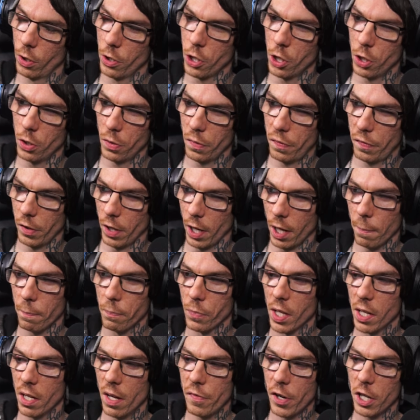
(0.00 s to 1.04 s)
a Yuffie.
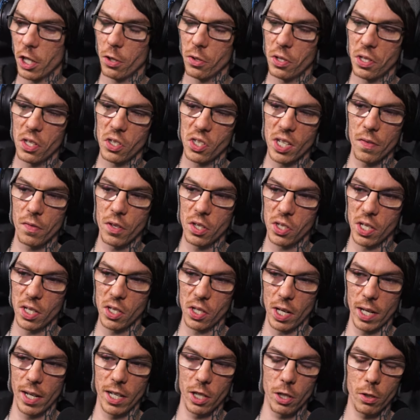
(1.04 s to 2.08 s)
If I go to the synthesis
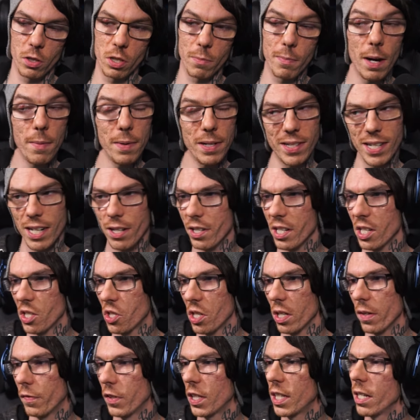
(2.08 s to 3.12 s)
and I go to my materia
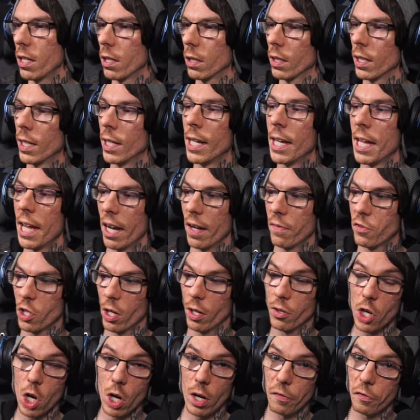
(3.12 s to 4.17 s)
stuff here, I've
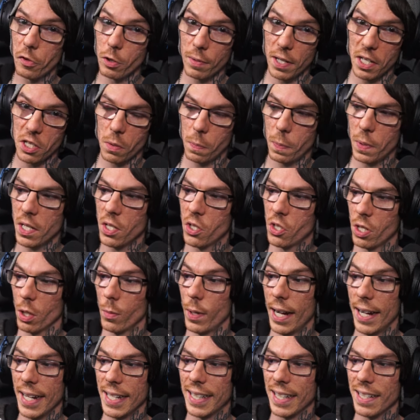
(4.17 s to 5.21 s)
turned off the recipes so
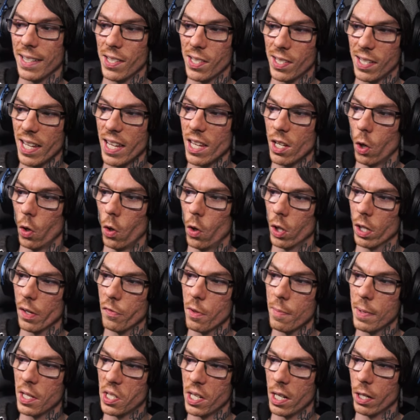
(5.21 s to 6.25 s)
I can see all of the
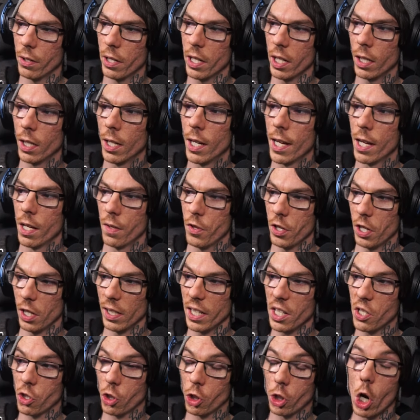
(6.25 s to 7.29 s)
materia that at
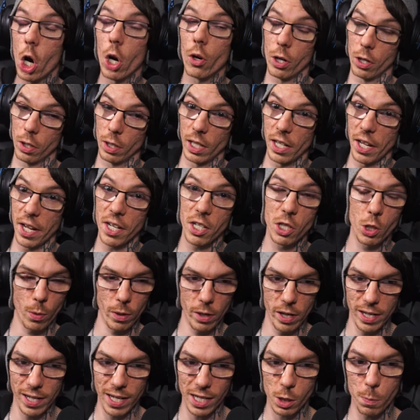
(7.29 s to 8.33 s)
least currently
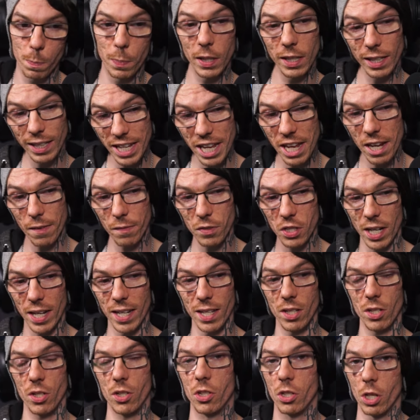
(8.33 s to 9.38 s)
Square Enix believes
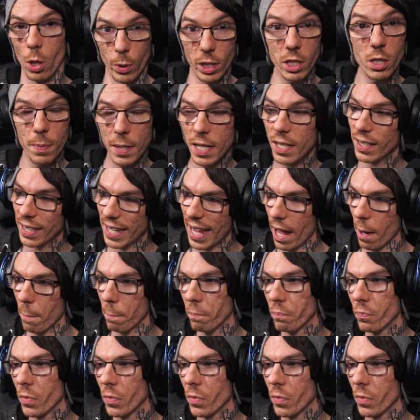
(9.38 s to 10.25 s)
is going to be in the game.